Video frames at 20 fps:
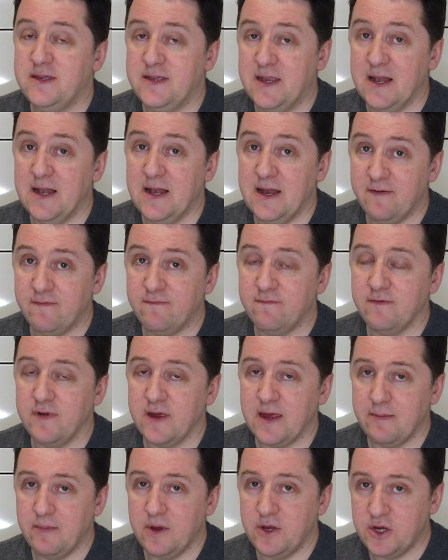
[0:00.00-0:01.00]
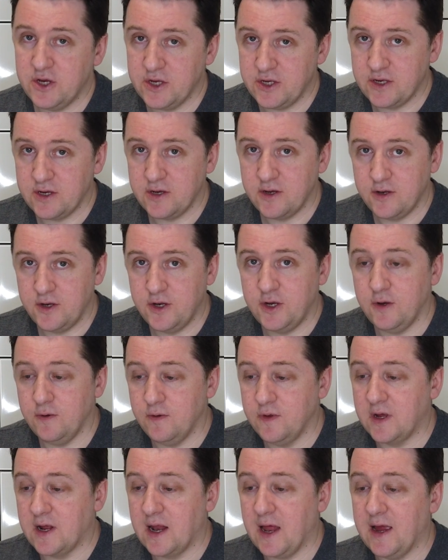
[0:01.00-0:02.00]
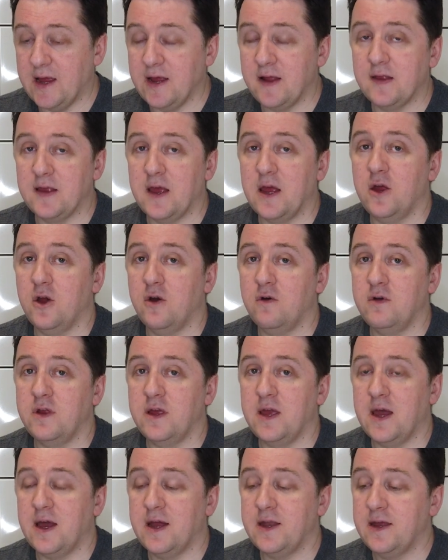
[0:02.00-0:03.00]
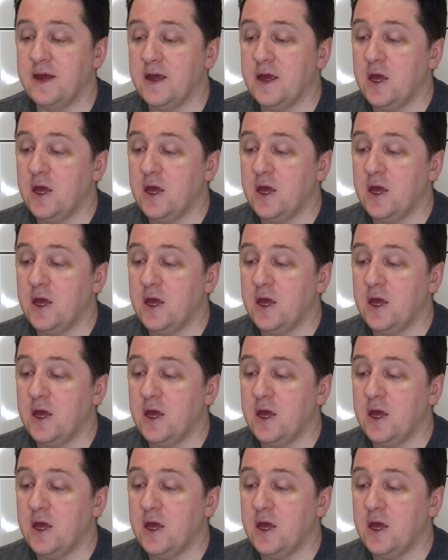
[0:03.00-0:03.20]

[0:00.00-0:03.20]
delivering images to the clients I already had.